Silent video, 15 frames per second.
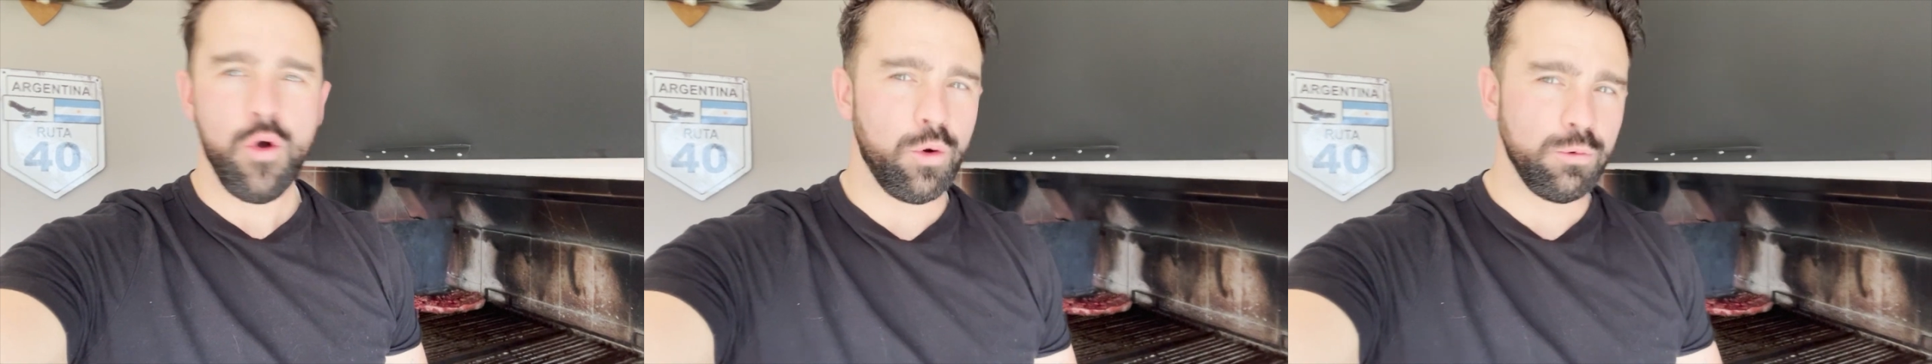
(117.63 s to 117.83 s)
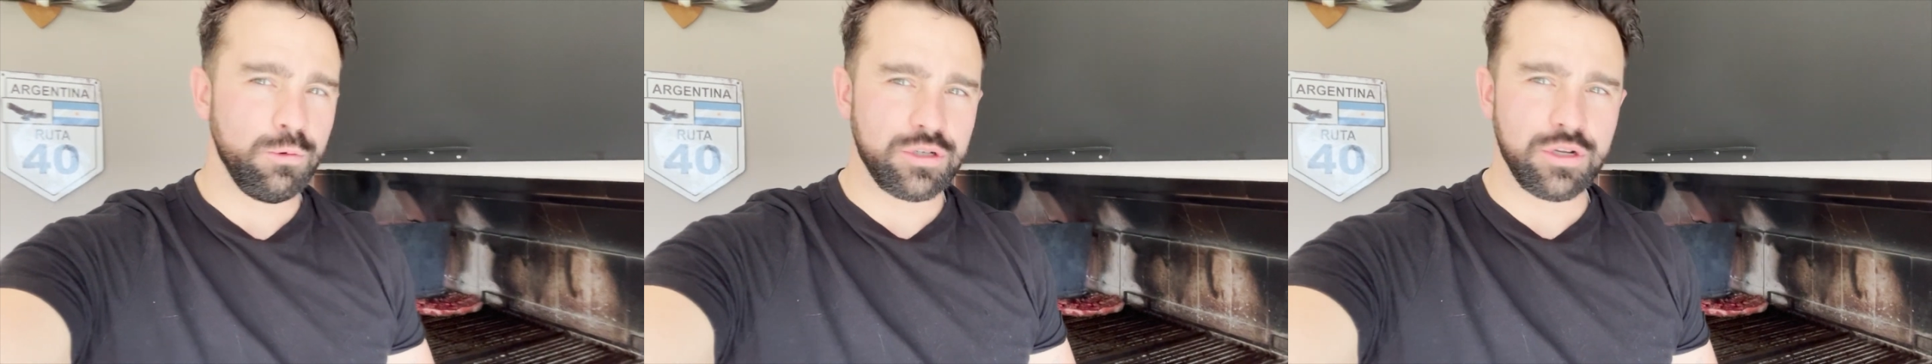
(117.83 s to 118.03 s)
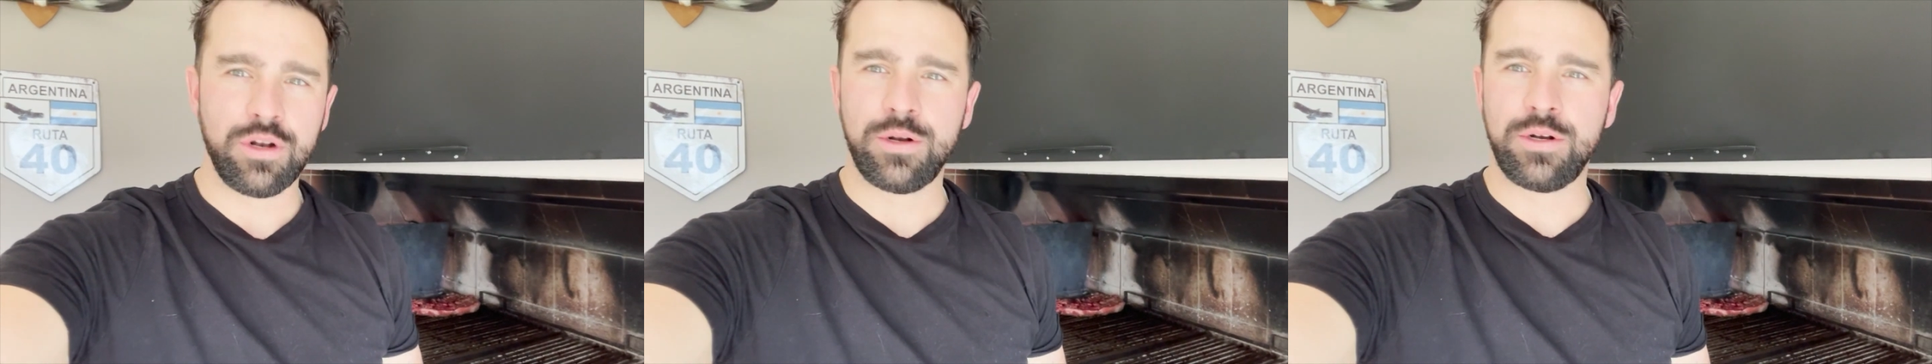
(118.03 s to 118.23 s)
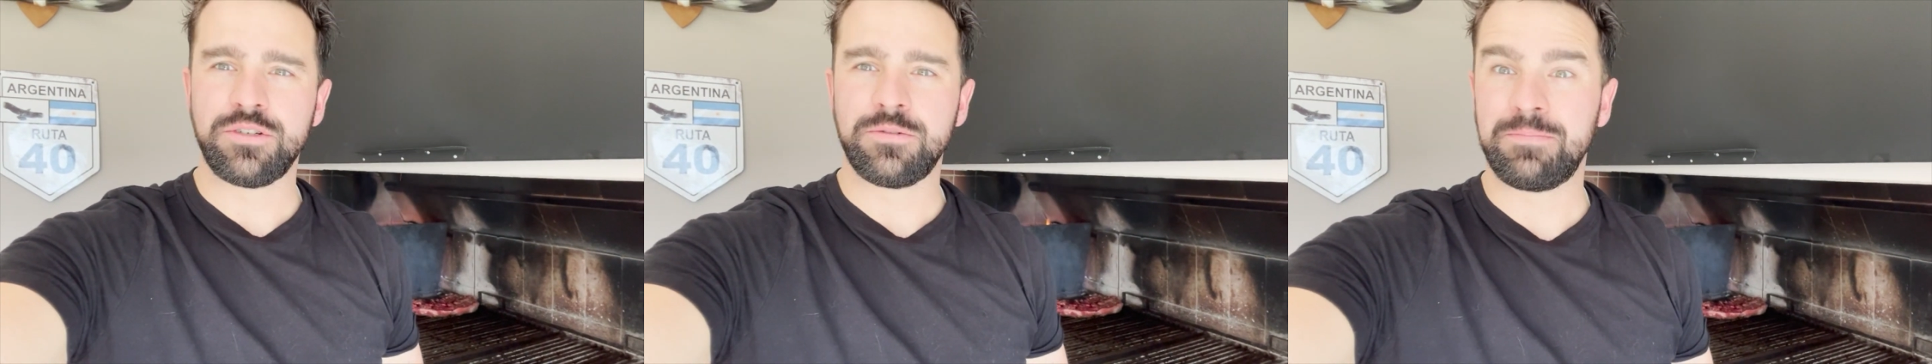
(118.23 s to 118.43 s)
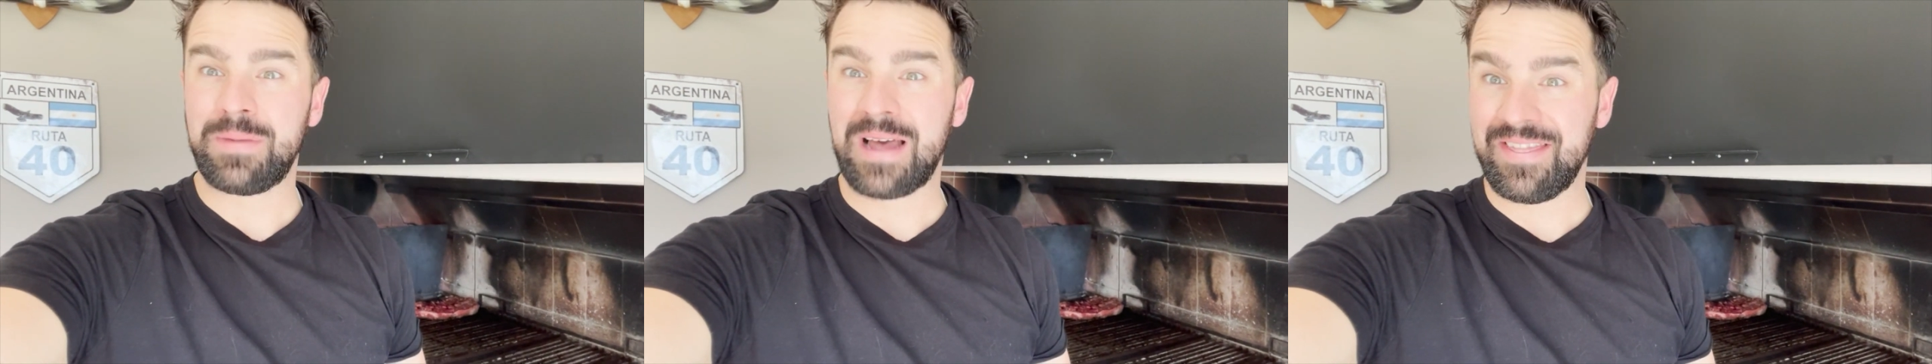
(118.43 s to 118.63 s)
also known as
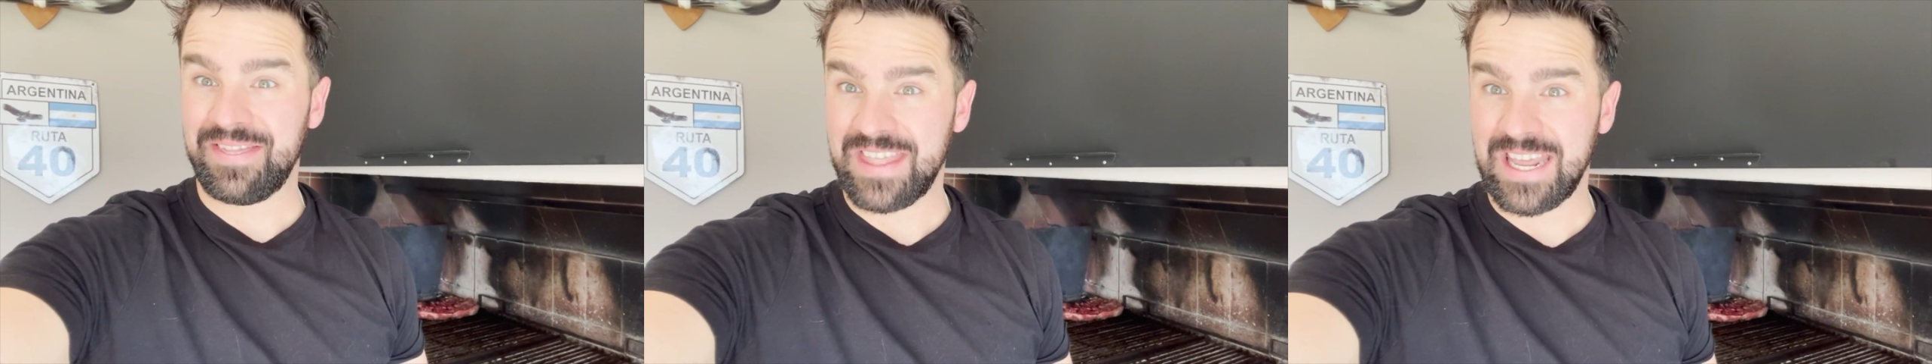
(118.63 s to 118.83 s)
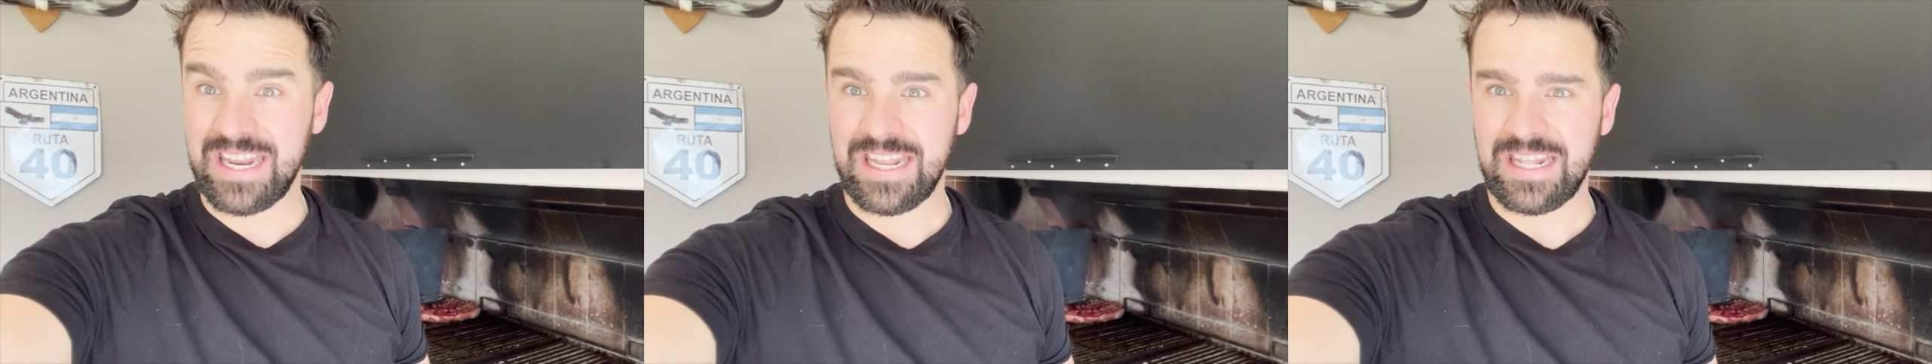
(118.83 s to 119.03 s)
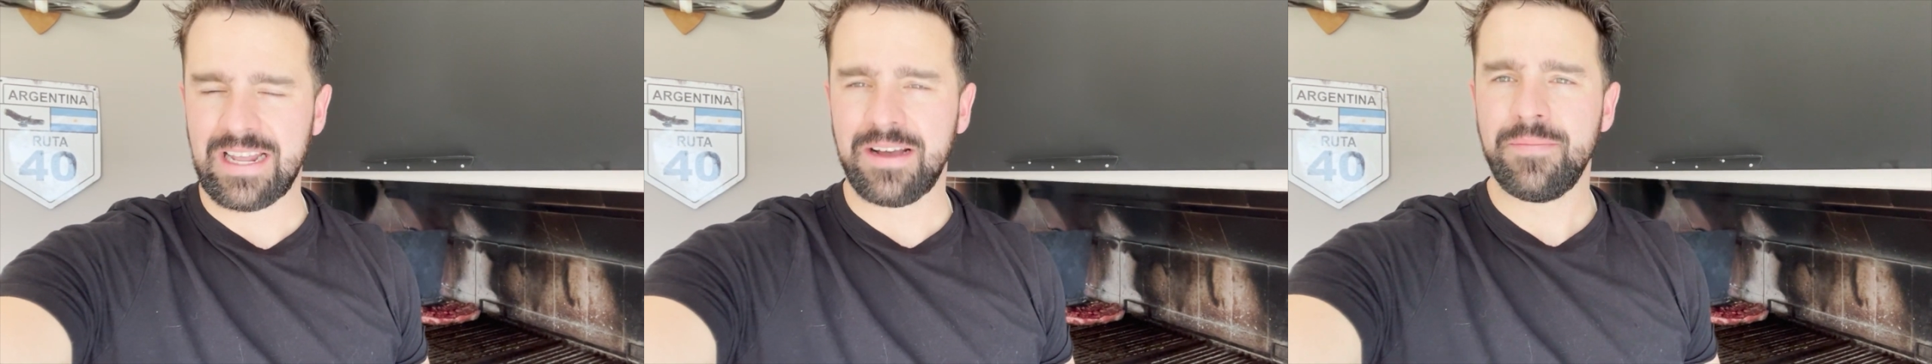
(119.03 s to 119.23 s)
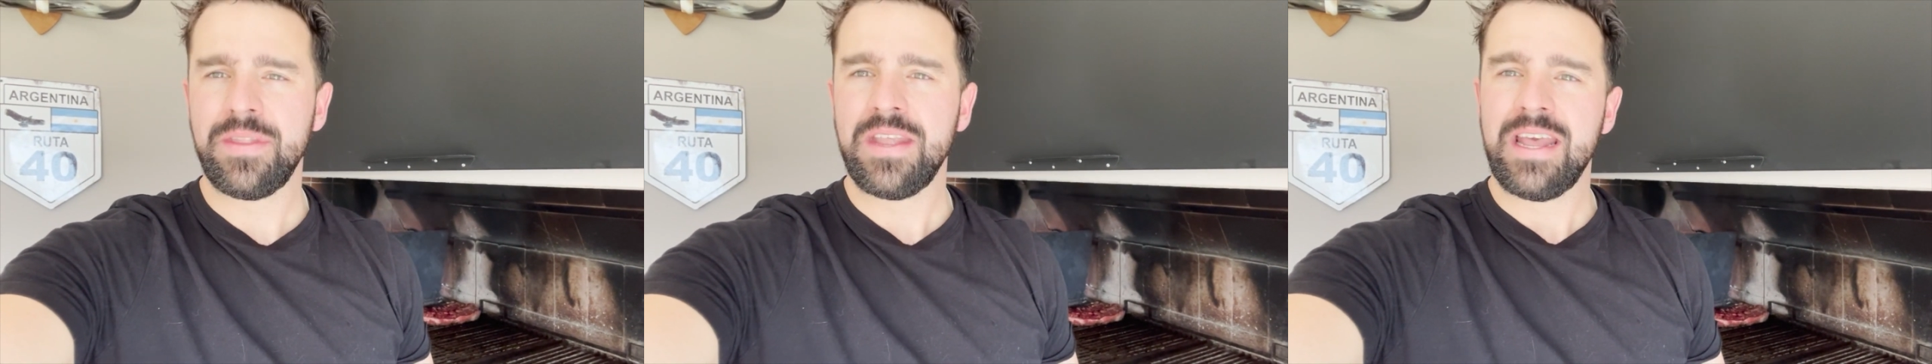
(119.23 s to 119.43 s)
banderita.